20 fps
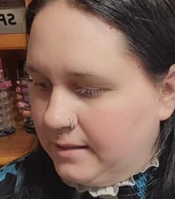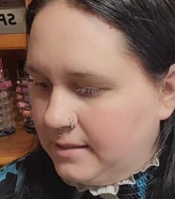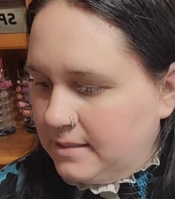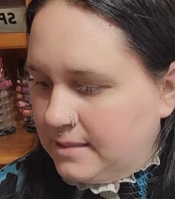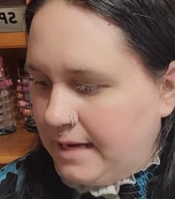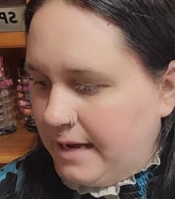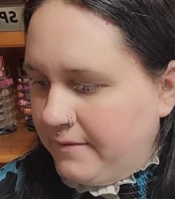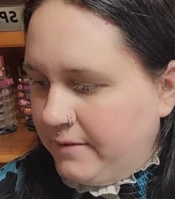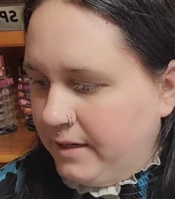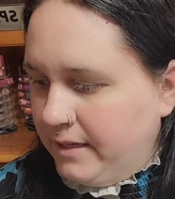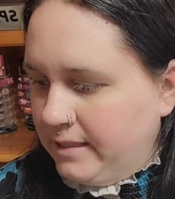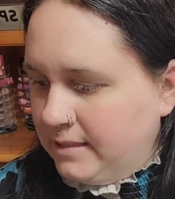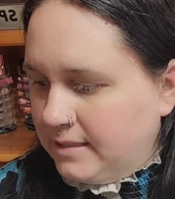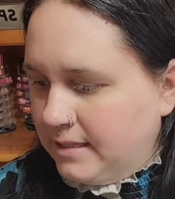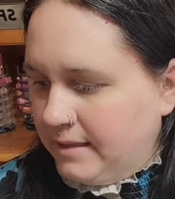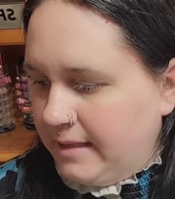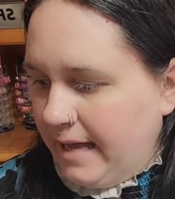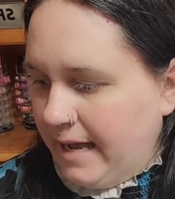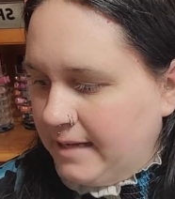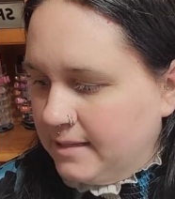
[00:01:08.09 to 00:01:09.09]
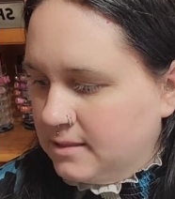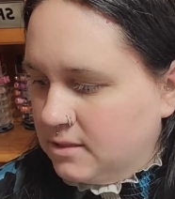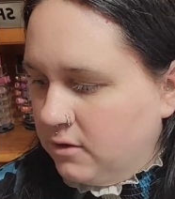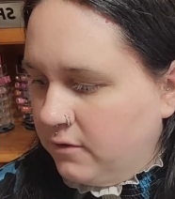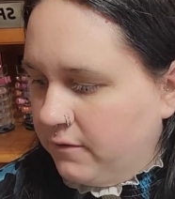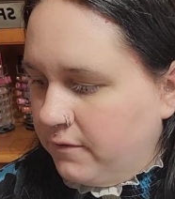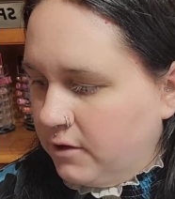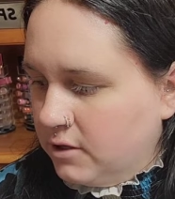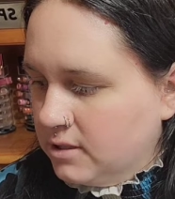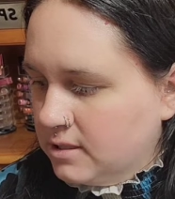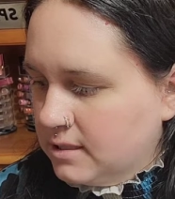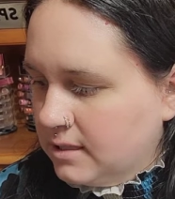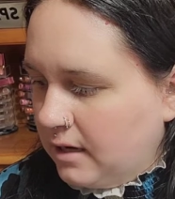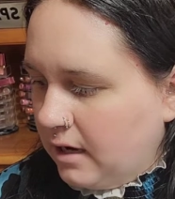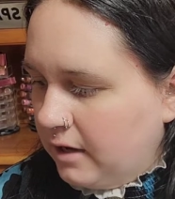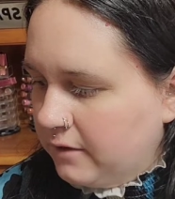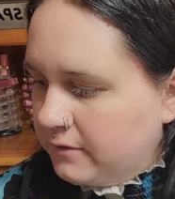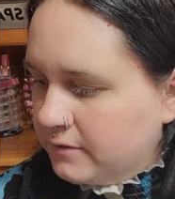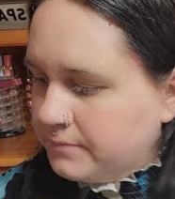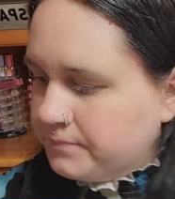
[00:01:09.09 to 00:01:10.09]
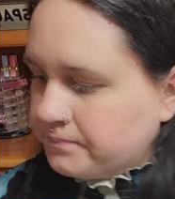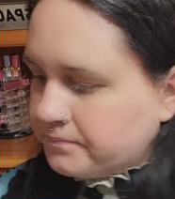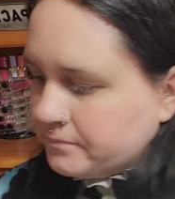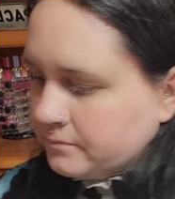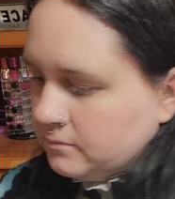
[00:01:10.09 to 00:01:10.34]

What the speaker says: Let's dive on into that. So first off,